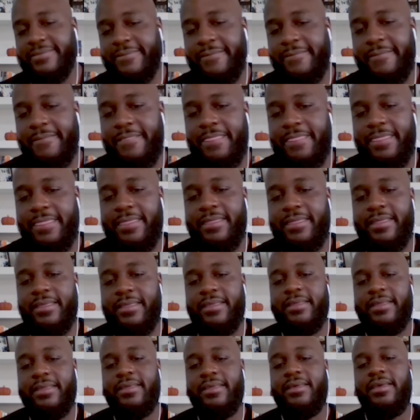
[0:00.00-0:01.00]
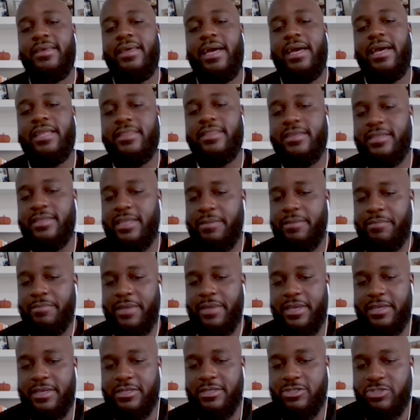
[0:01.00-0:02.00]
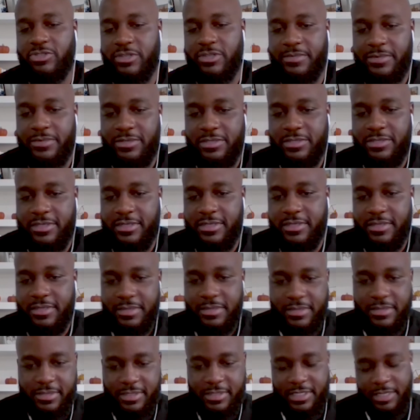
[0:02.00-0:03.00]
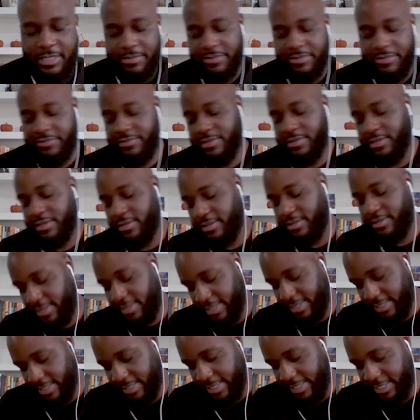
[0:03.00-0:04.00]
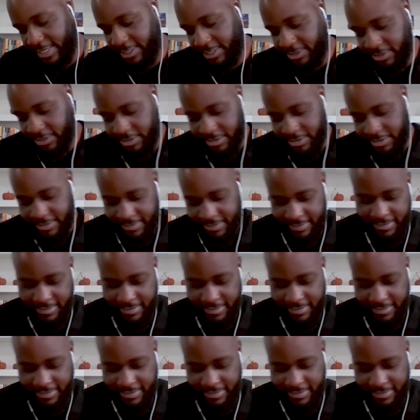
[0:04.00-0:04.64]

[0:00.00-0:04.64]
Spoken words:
I think that may contribute to some of the lesser